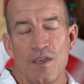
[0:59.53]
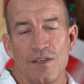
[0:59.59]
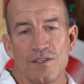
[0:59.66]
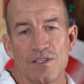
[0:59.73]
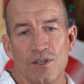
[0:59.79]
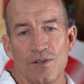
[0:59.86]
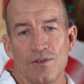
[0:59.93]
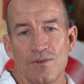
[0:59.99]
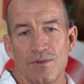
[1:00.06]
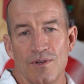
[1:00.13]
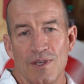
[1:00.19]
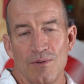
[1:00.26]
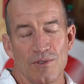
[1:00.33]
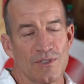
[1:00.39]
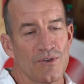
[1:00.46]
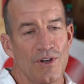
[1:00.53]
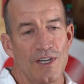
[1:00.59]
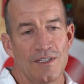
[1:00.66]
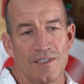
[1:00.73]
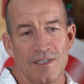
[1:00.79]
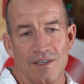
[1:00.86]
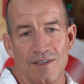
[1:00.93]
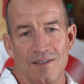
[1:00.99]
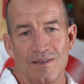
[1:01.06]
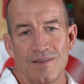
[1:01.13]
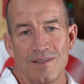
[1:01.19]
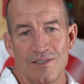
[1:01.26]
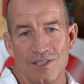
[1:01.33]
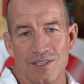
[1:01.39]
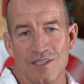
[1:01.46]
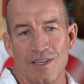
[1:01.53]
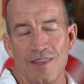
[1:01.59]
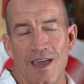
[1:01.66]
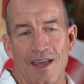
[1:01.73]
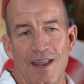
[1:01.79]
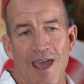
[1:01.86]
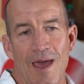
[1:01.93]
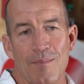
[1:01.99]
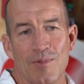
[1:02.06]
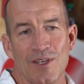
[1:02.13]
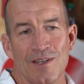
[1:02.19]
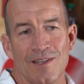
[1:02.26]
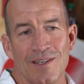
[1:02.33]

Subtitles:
So it was great to see that happen,